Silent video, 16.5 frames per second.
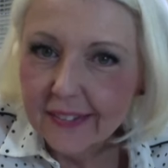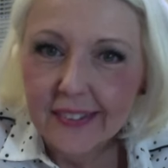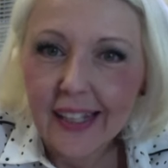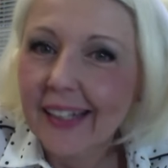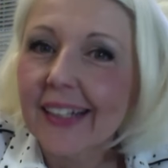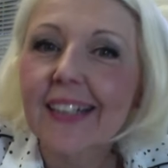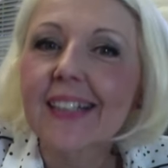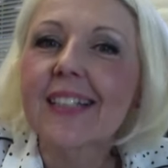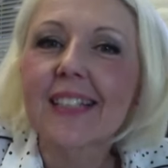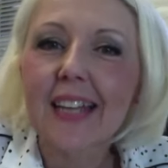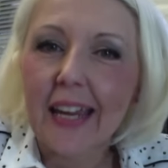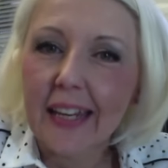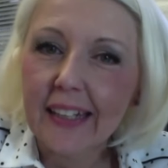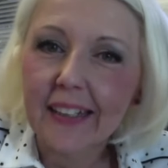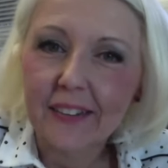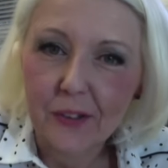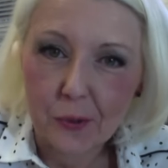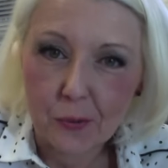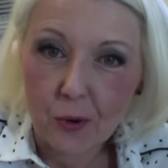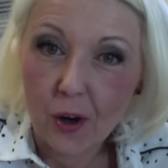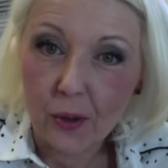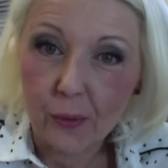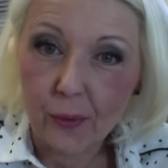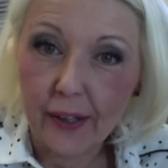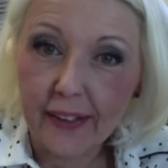They didn't take it the
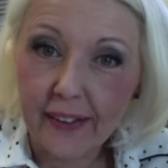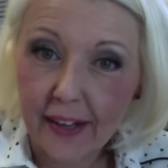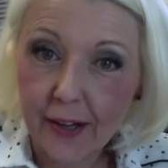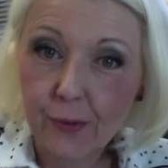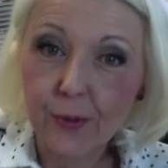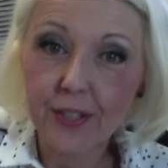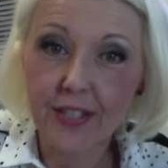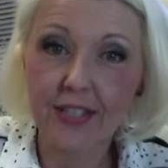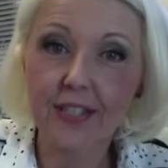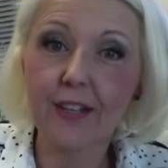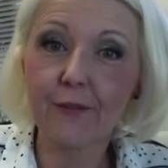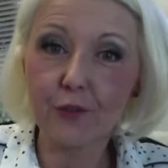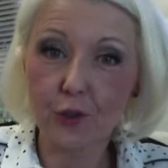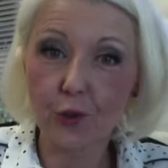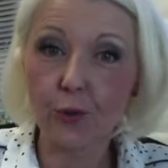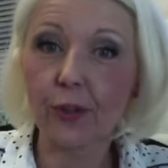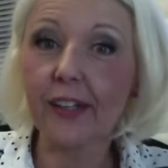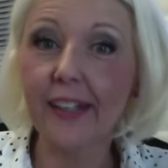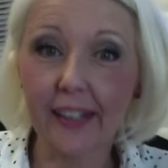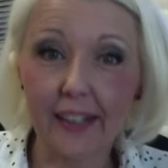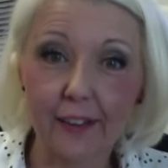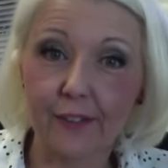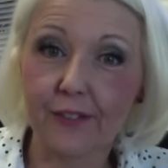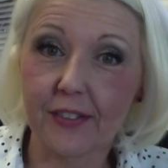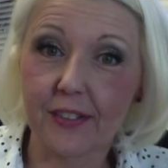wrong way. They received your
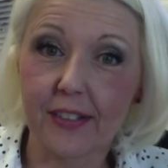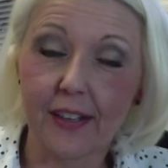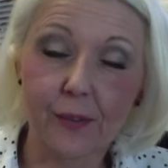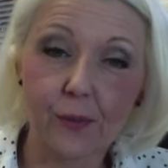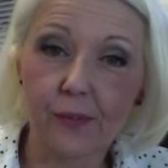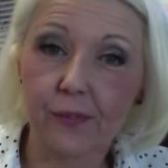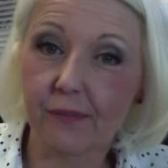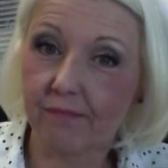gift, and